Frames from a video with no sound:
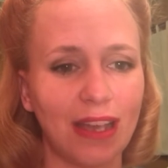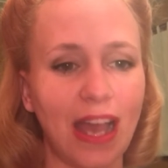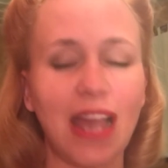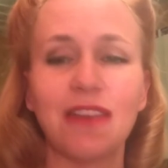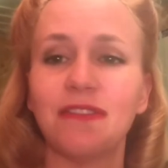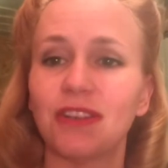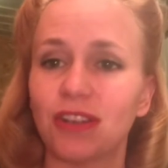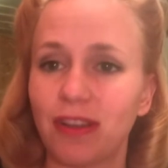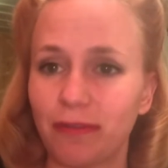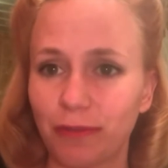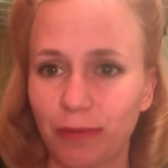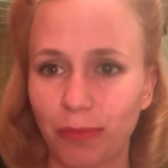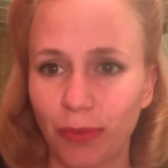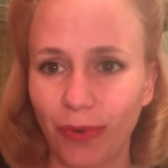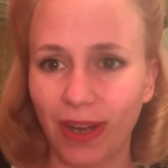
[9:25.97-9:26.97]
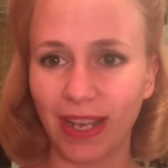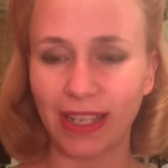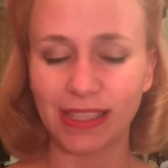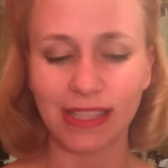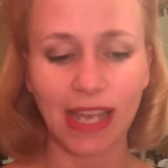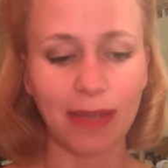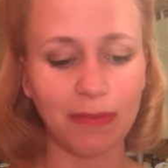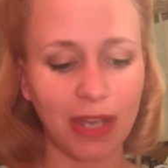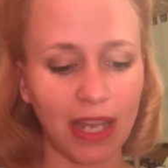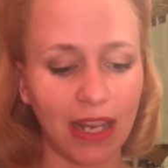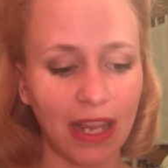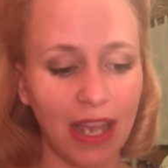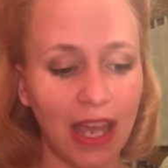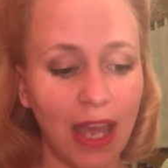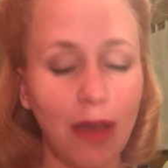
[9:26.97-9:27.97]
I feel comfortable wearing it, because I'm not
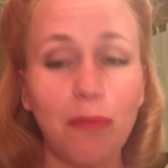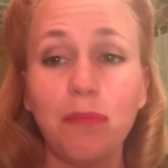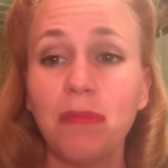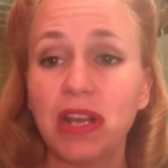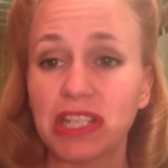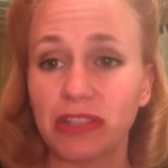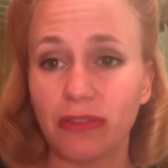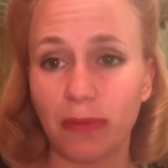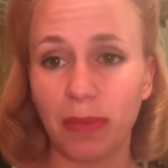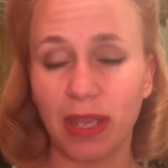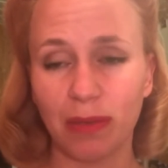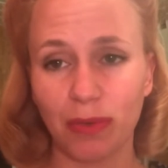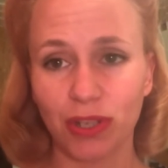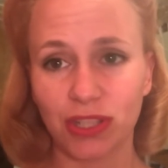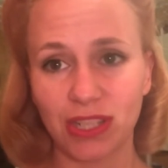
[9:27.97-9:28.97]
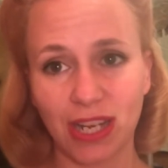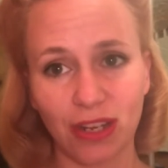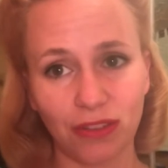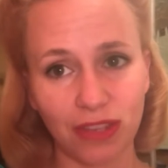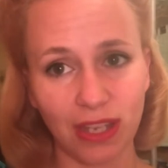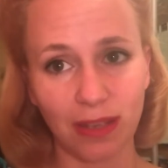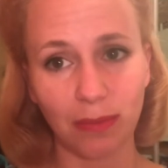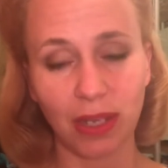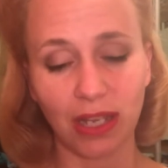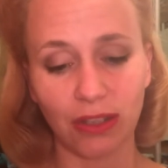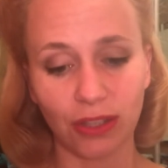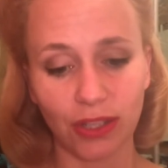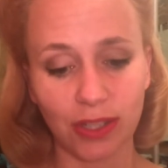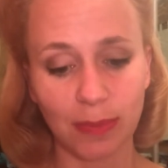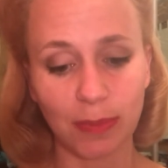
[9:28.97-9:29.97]
much of a pink person. I don't think pink
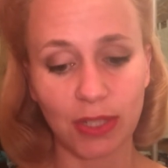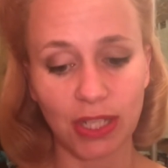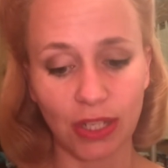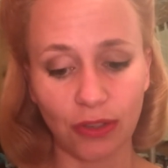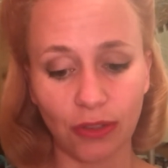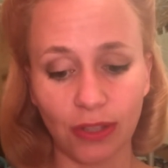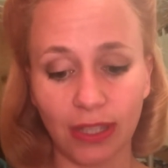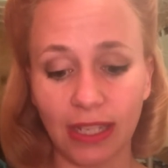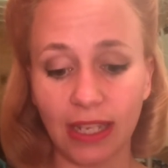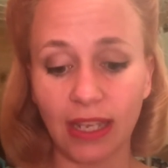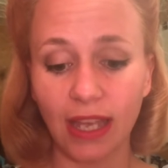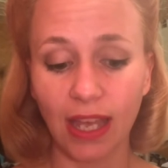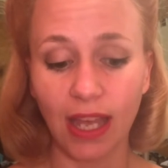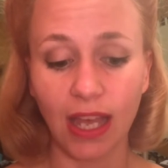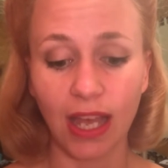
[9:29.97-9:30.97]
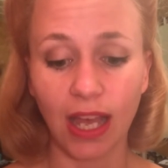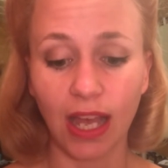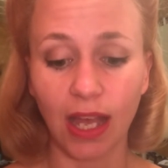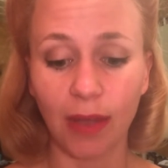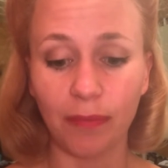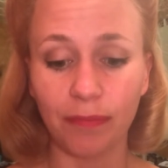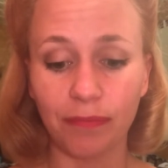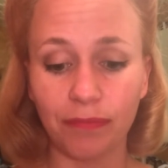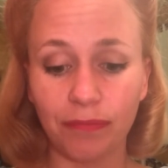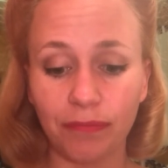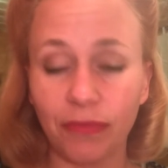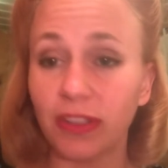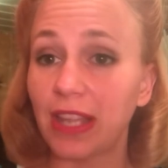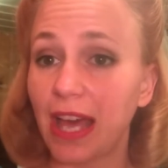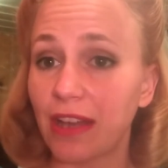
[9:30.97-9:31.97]
looks particularly
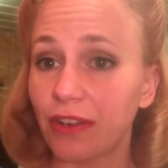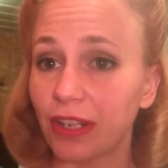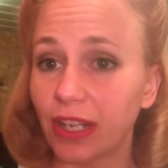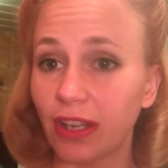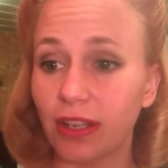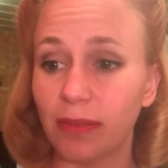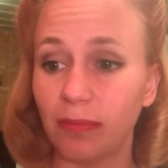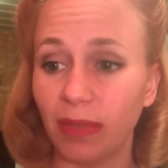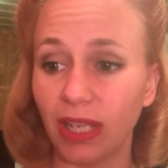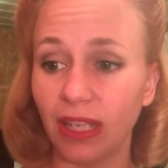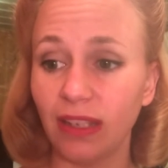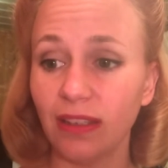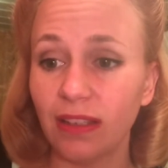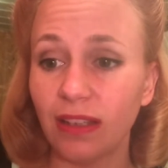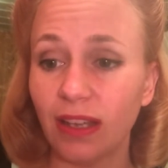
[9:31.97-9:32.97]
flattering on me.